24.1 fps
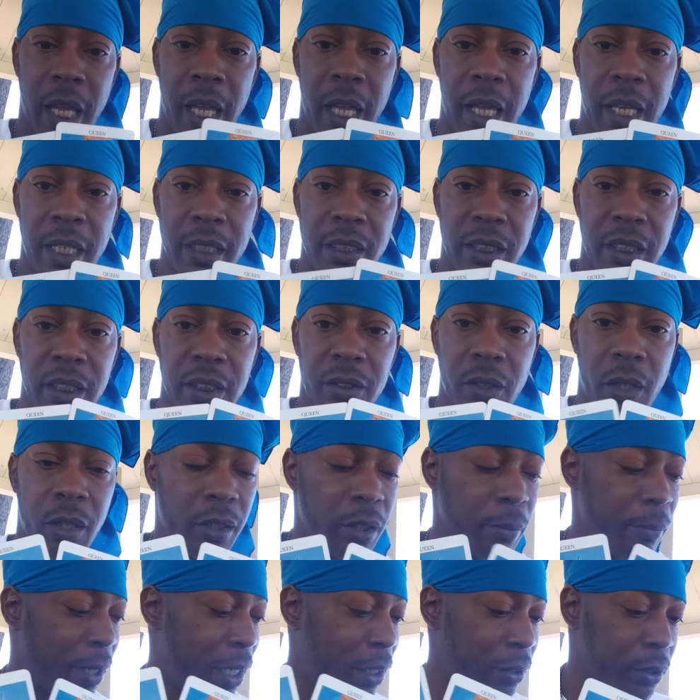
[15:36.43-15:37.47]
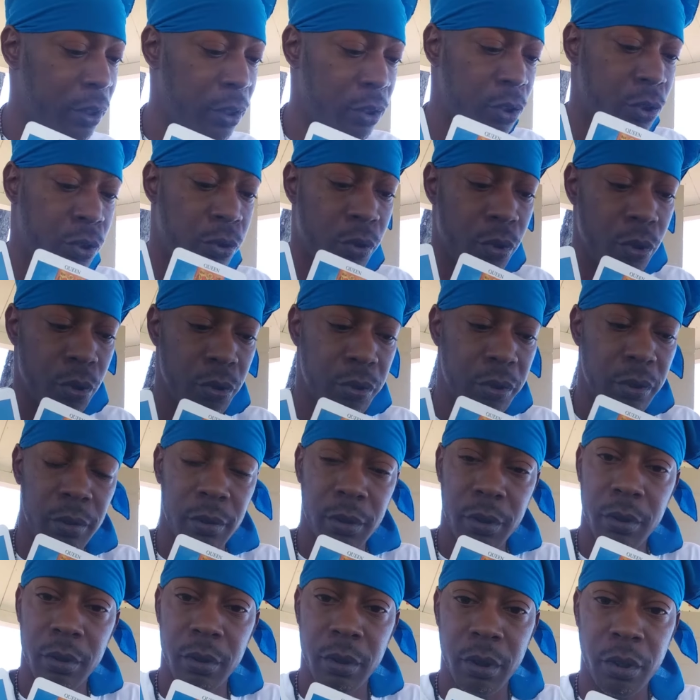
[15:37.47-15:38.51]
and she's all about the truth.
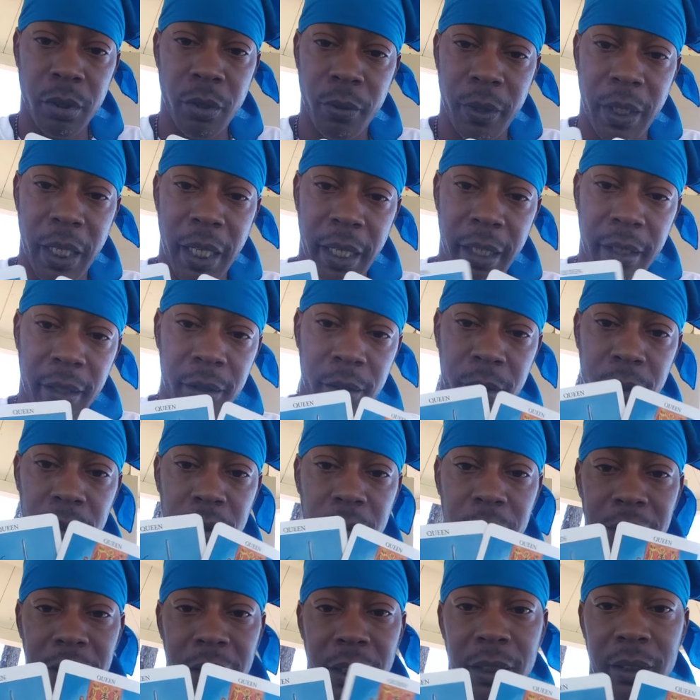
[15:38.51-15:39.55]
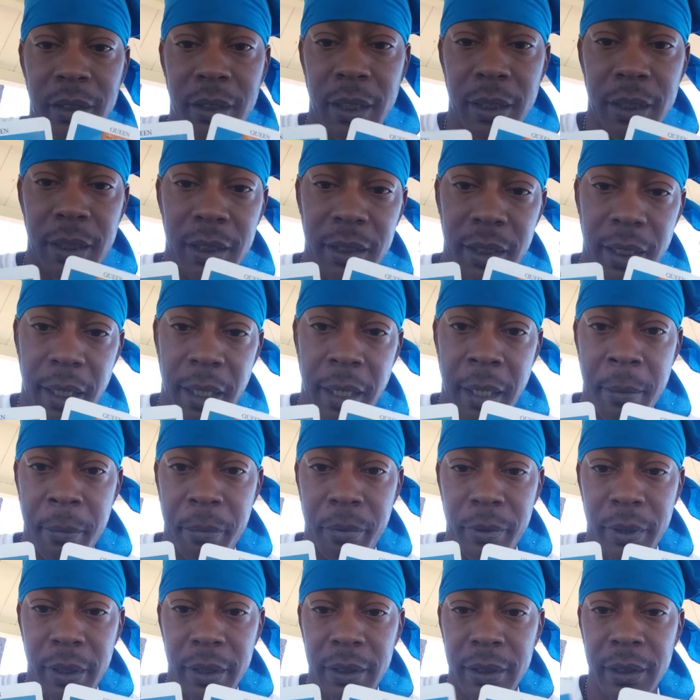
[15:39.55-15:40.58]
You can't lose with this. This is an
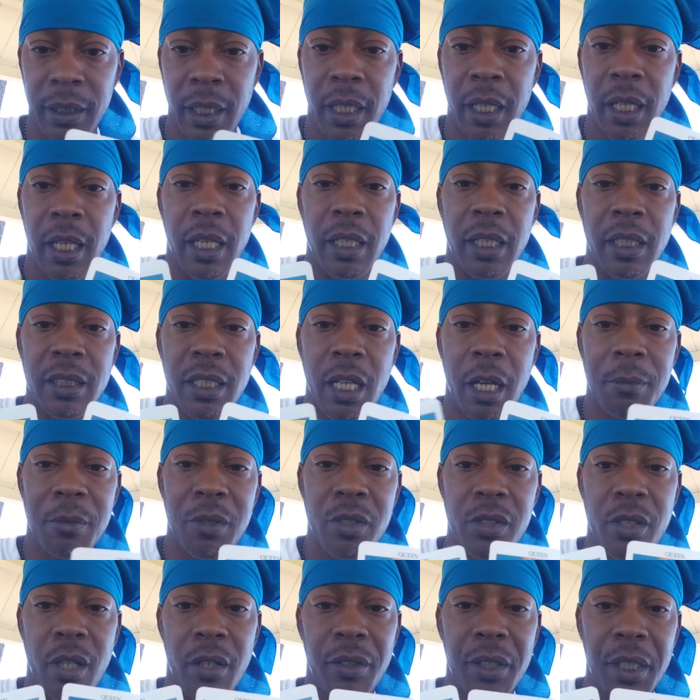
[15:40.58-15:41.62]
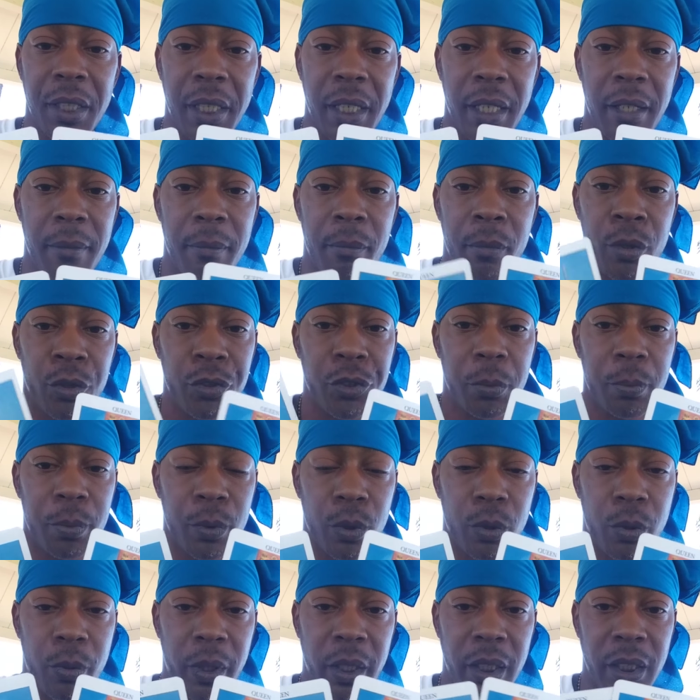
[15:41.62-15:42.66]
empress. Anytime you start to get
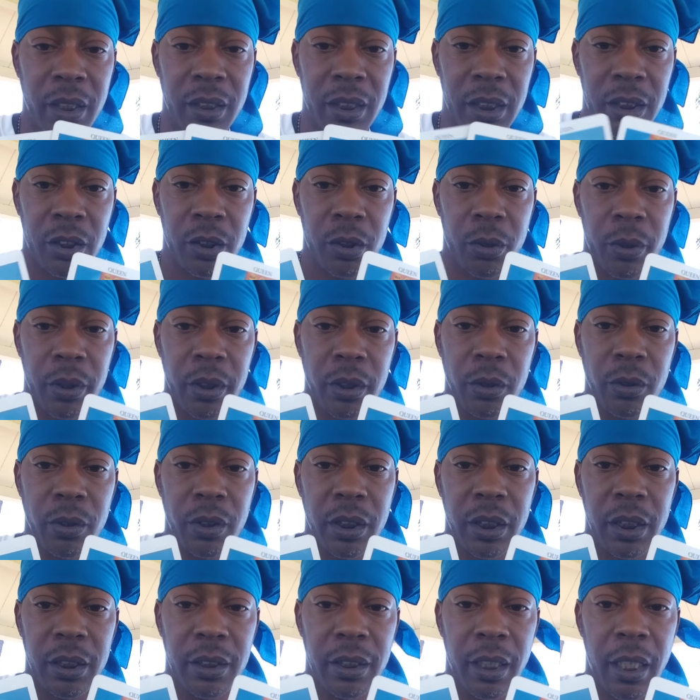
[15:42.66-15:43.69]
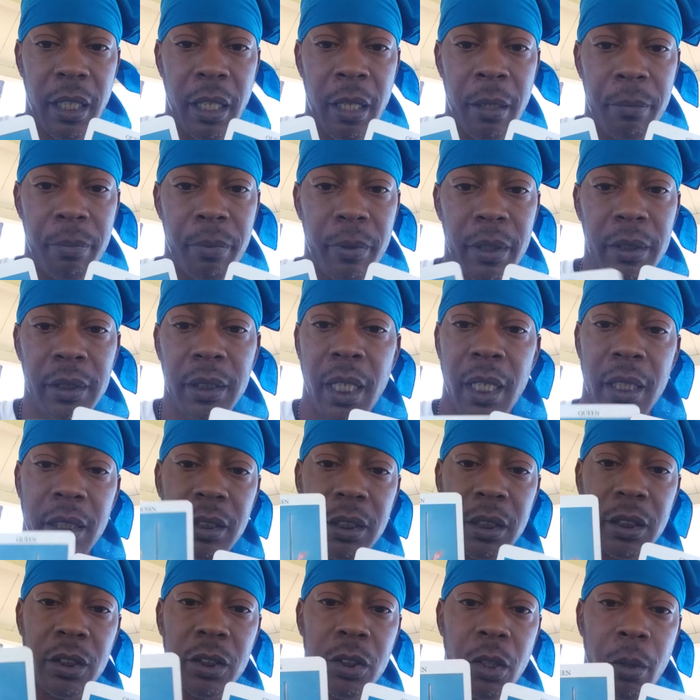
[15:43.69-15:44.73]
multiple queens that's showing you she's an empress,
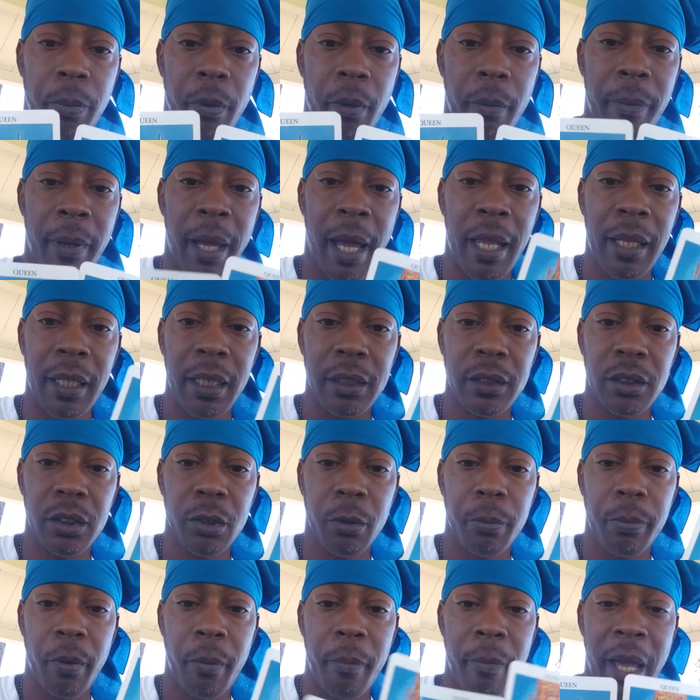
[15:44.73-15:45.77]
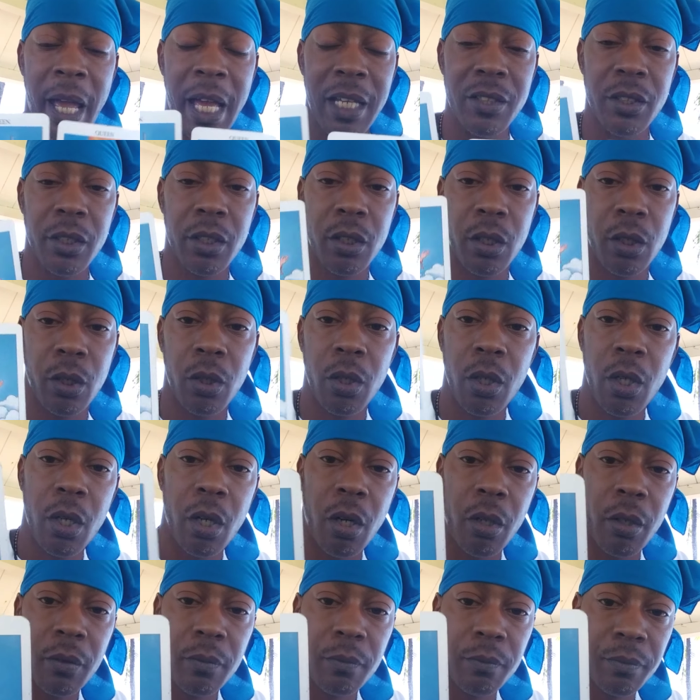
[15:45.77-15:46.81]
she's super balanced, super magical.
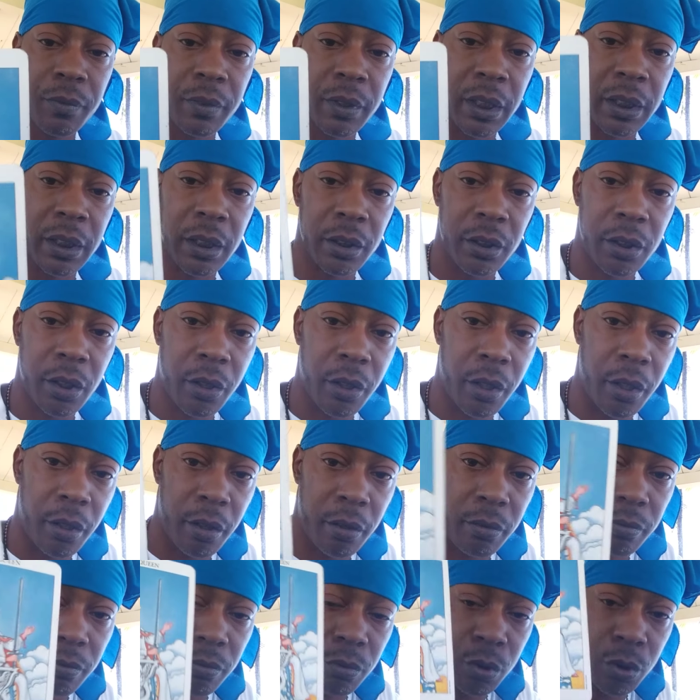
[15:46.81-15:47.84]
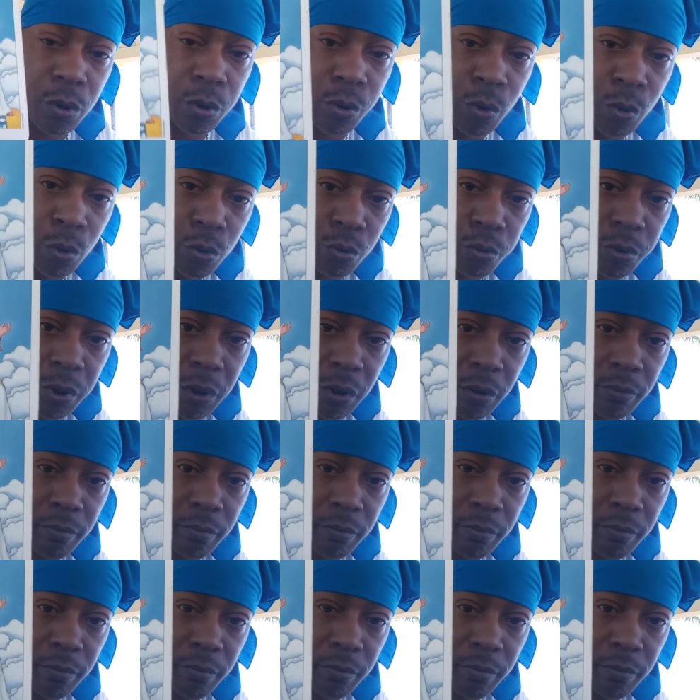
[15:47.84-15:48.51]
This is her truth